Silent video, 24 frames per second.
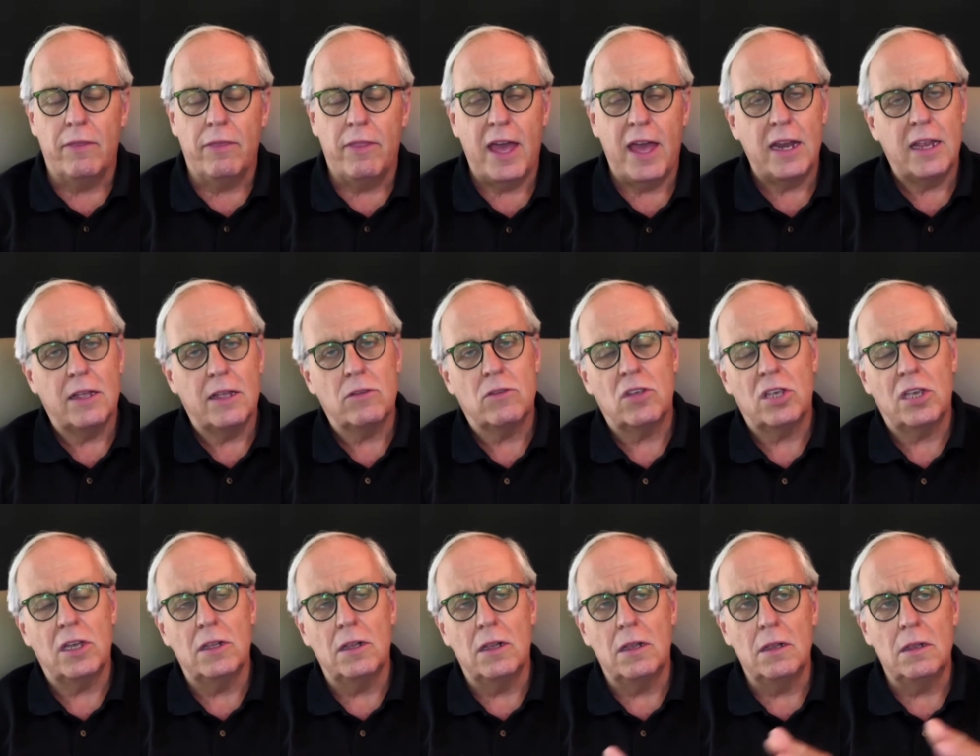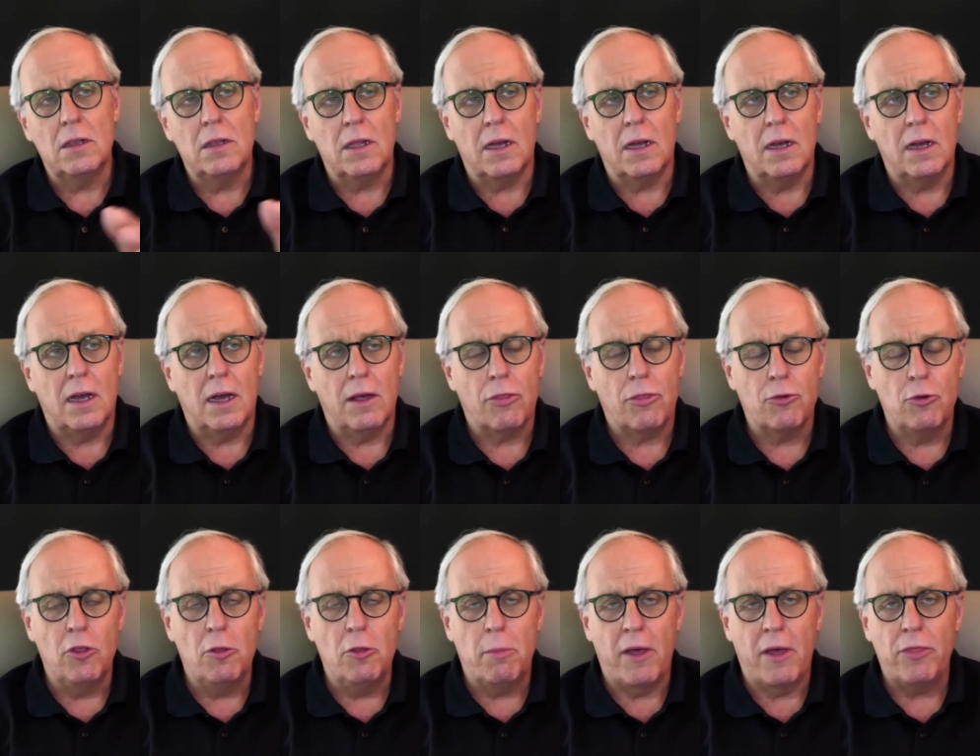And then until
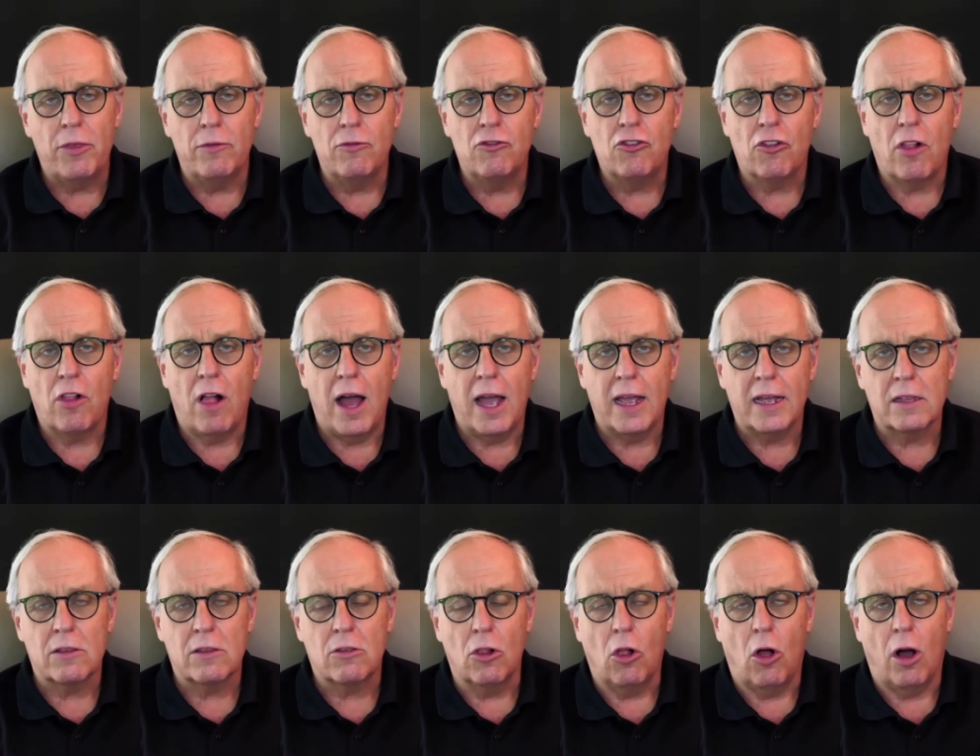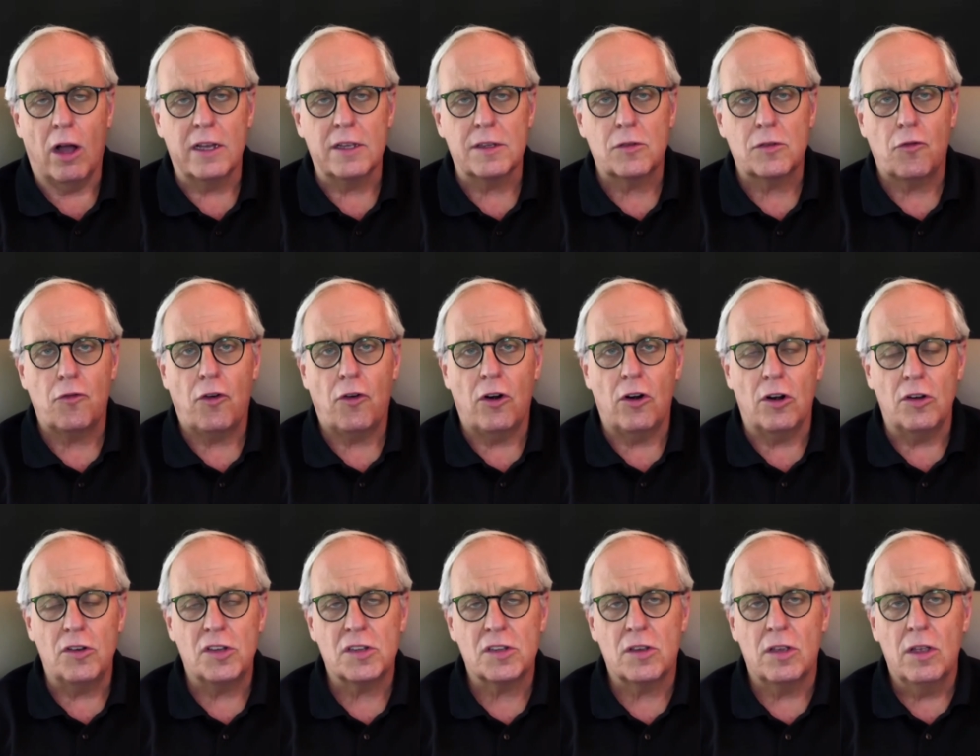through the month of July until August
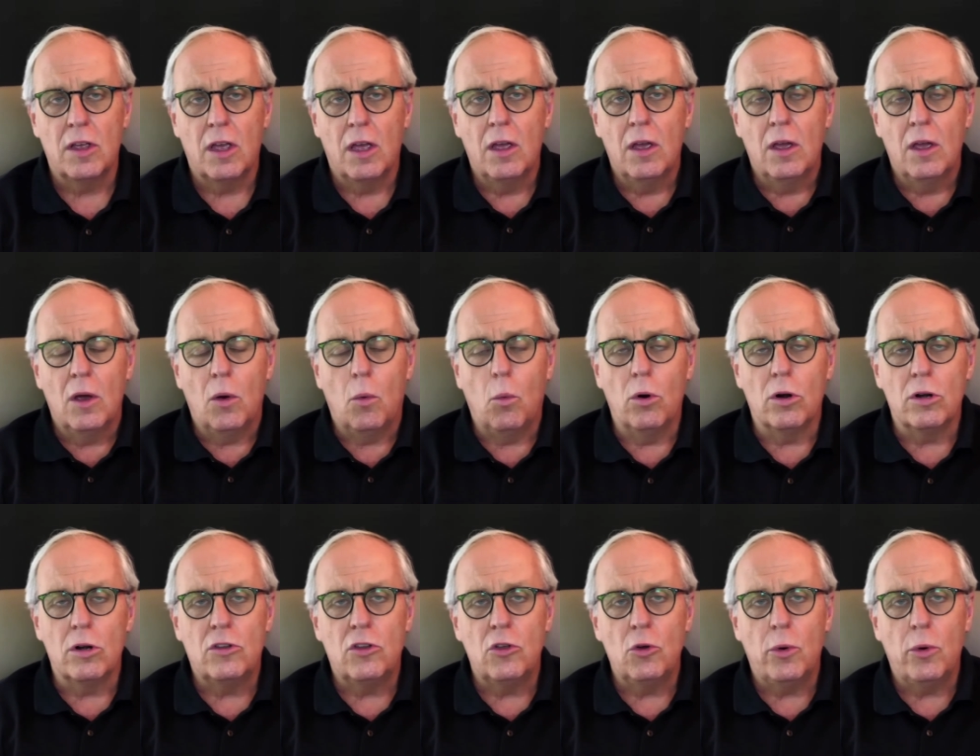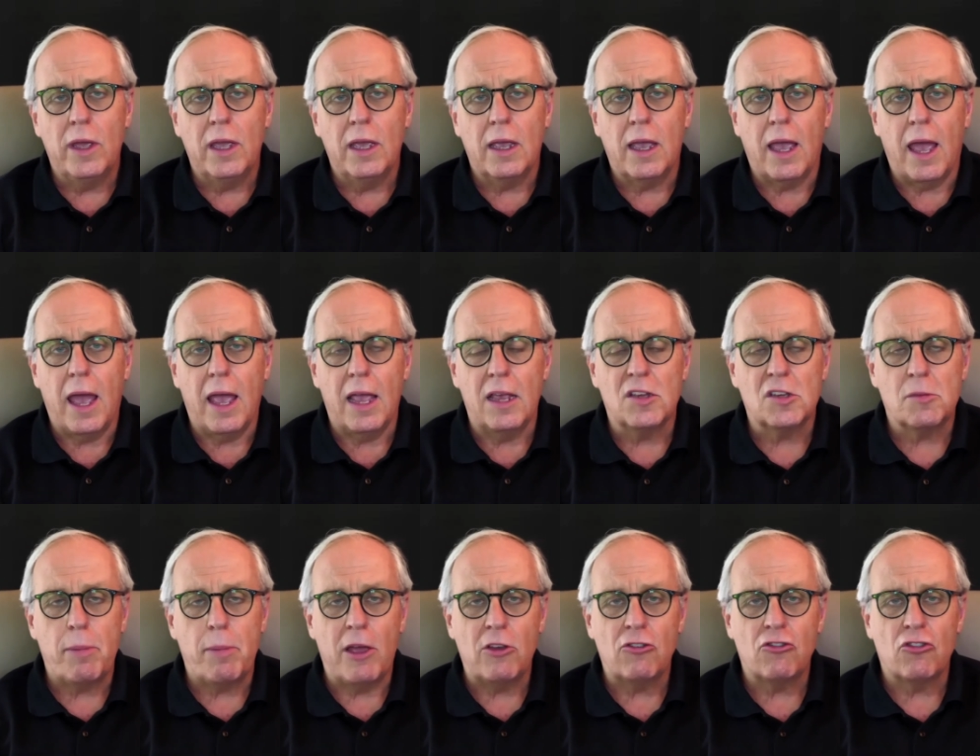1st, we're doing a
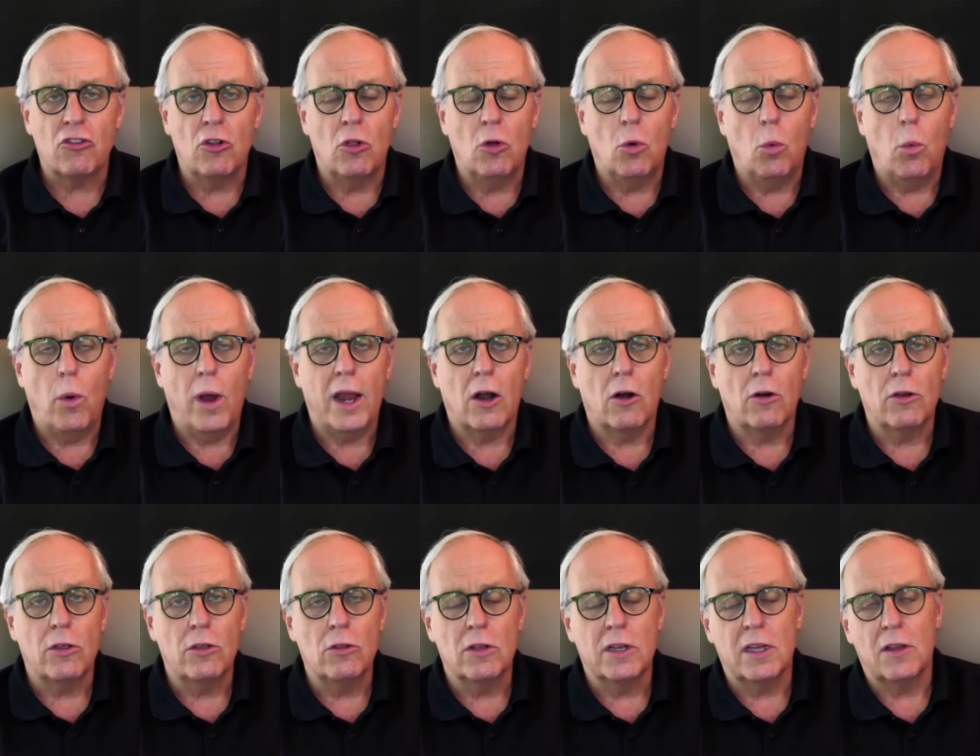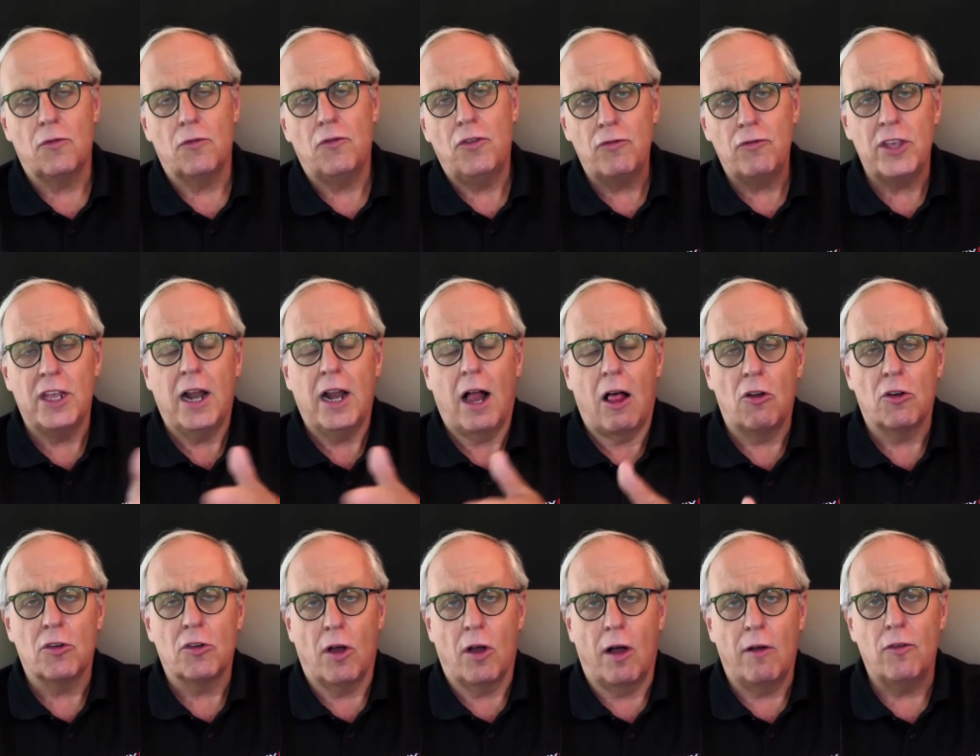special where you'll get
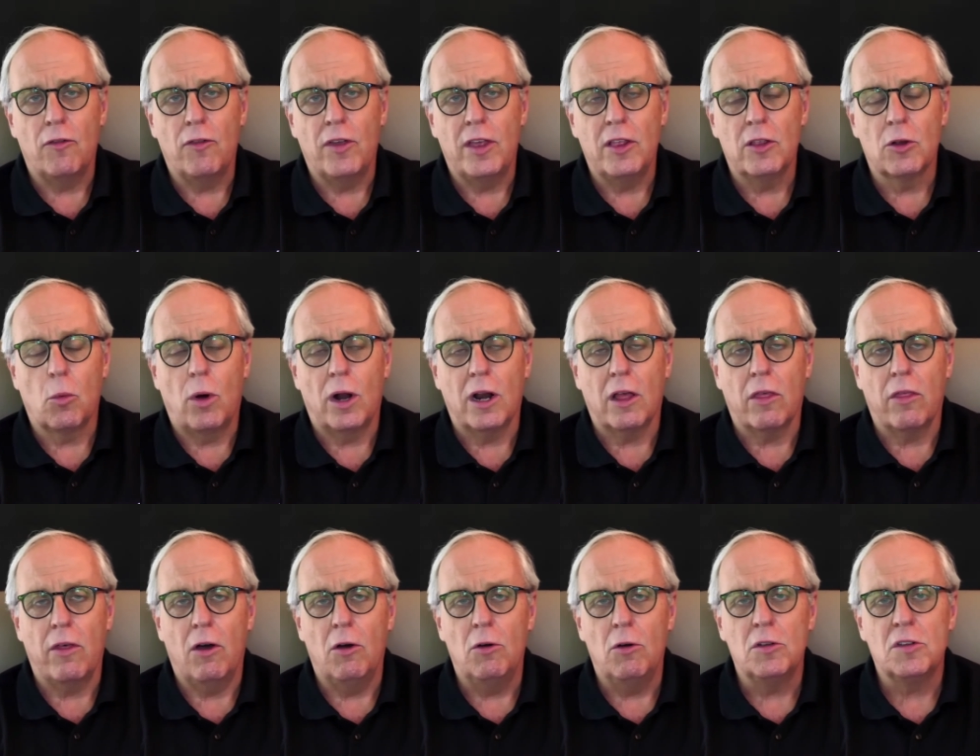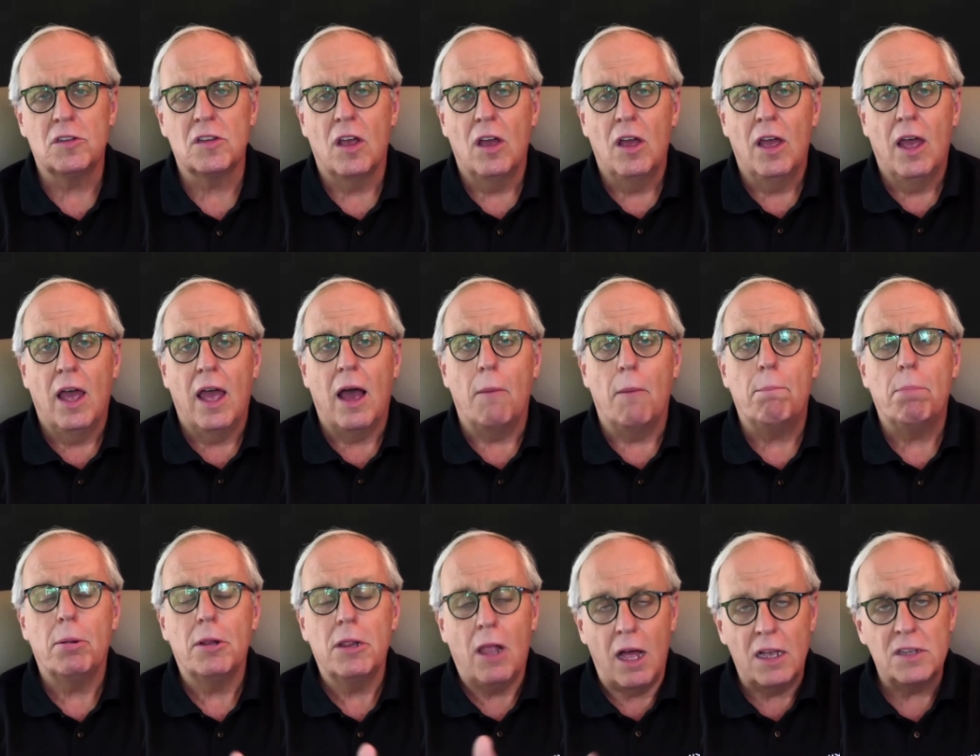$50 off of either one of those,
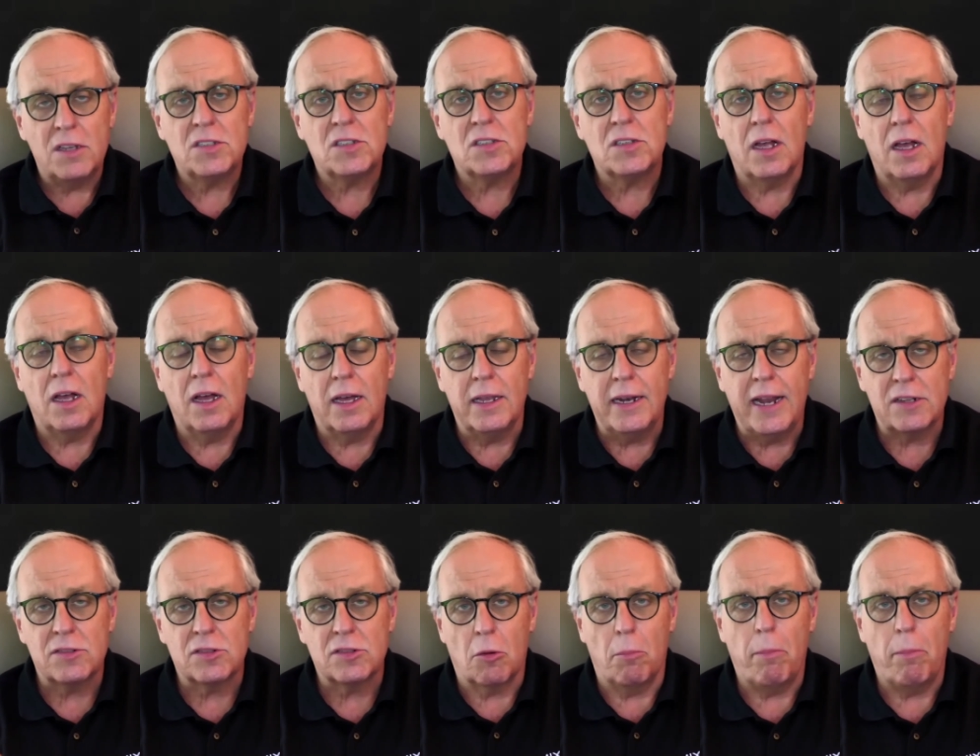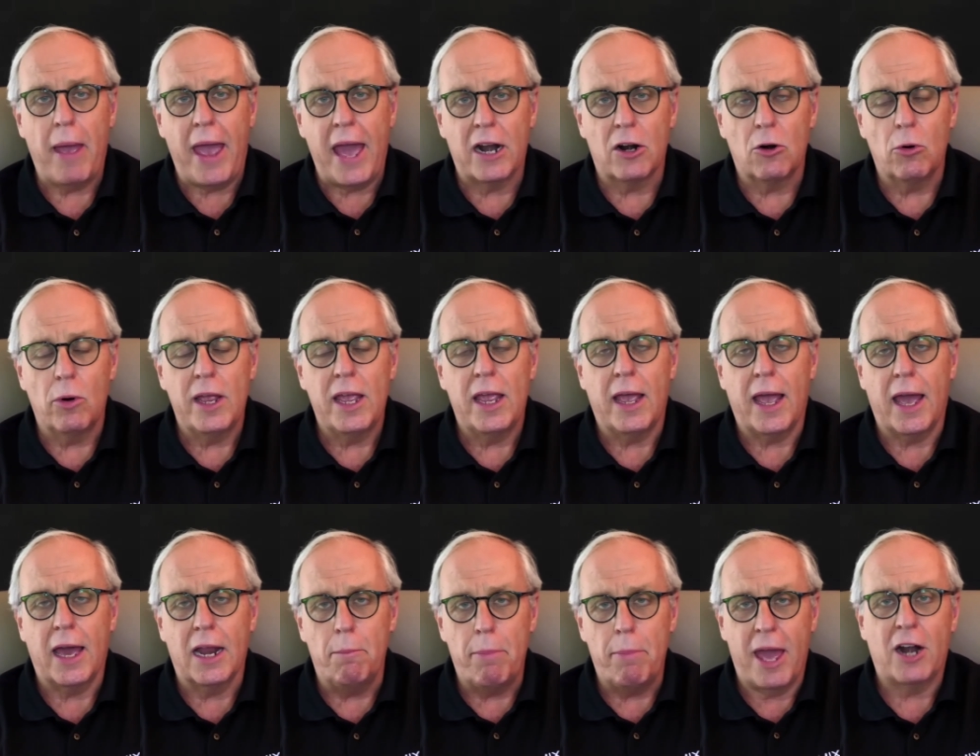plus an extra battery
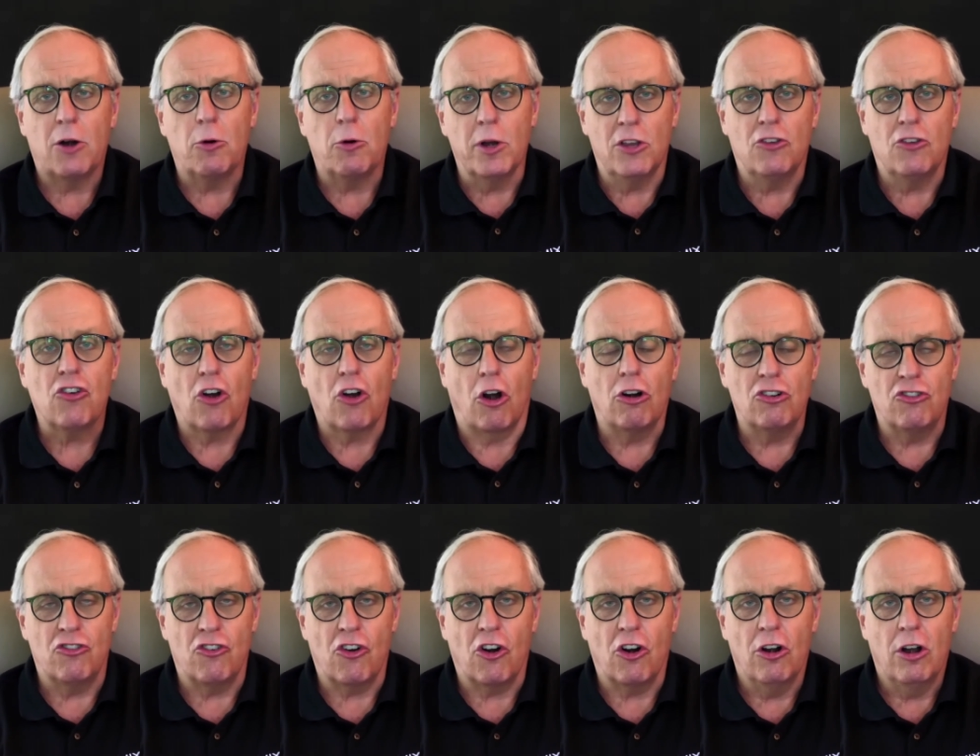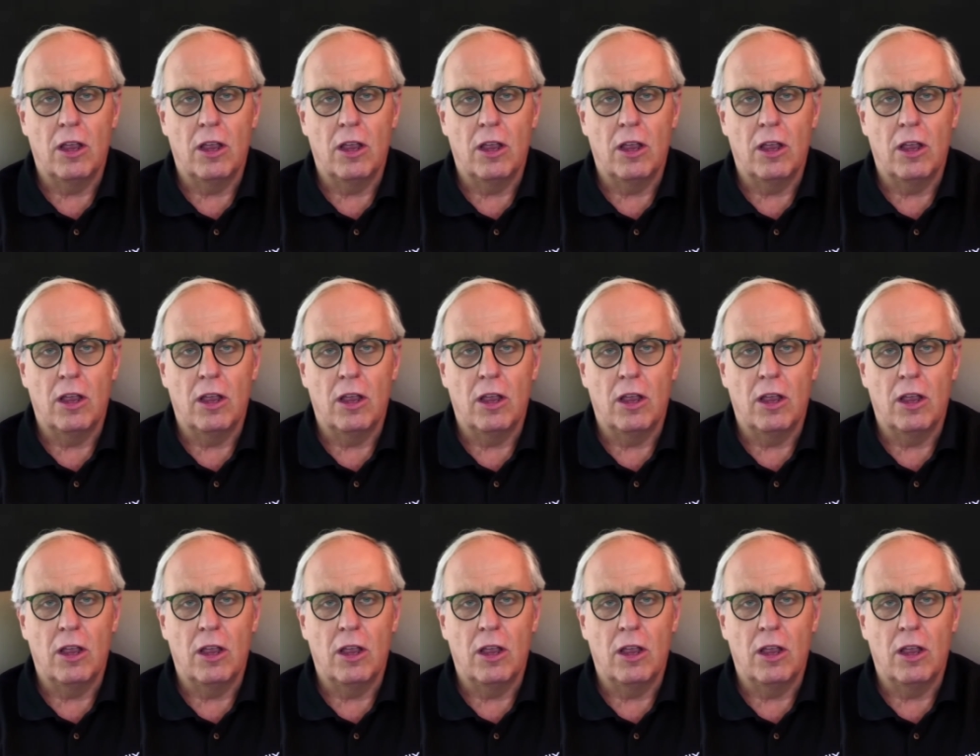and a battery charger.